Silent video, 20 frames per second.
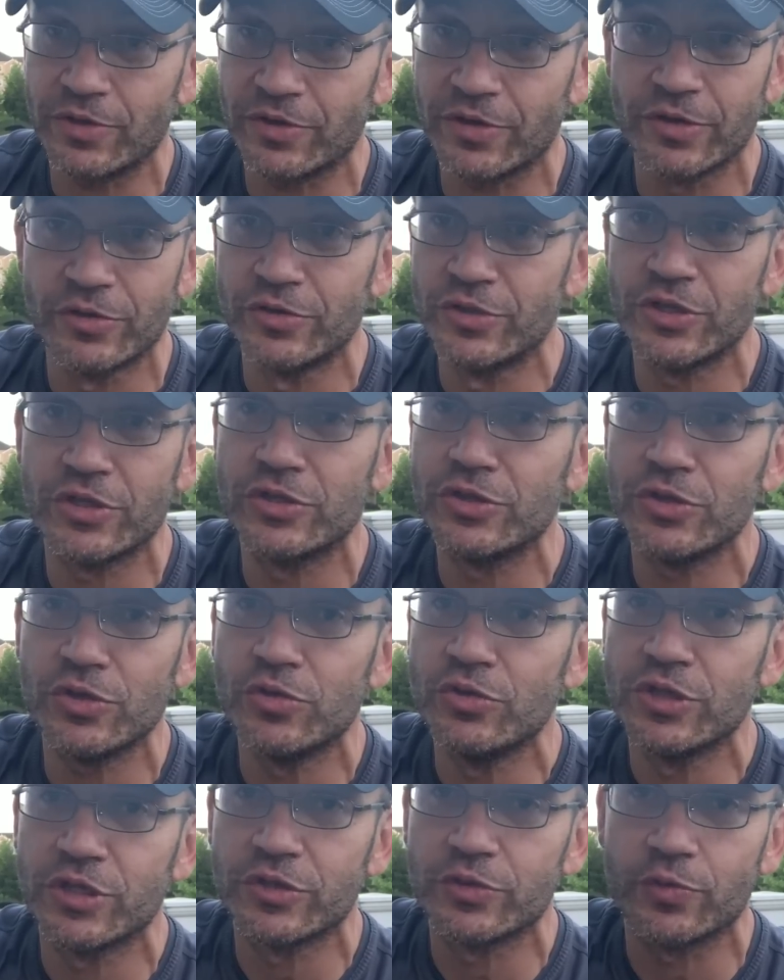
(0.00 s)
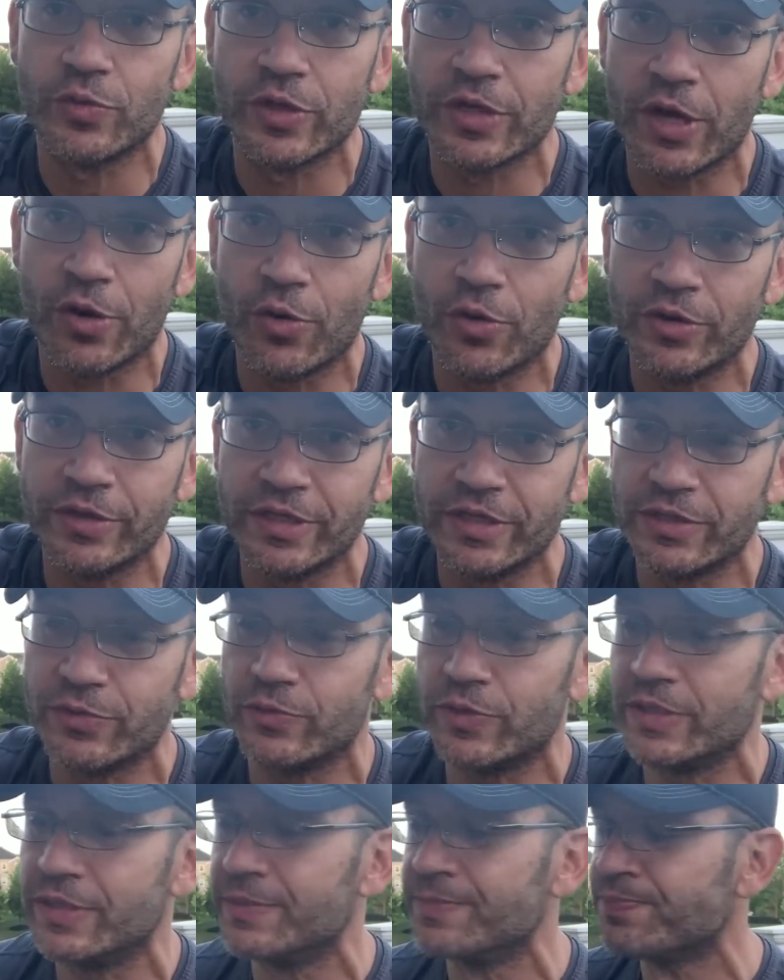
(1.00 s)
there. You just want to hold this
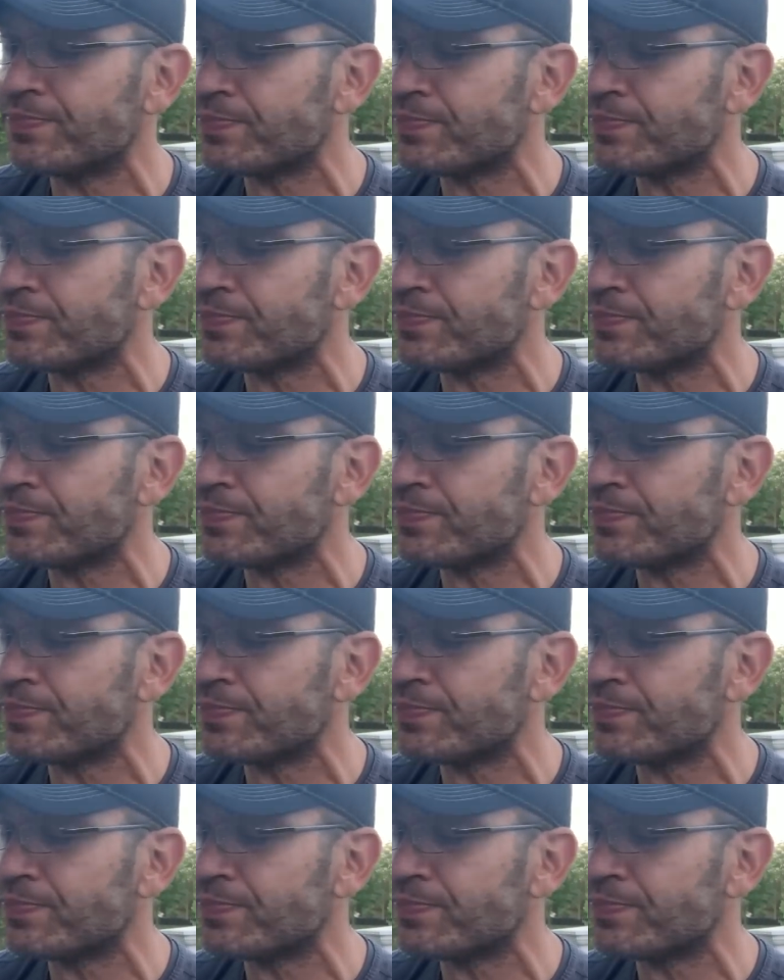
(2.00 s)
one.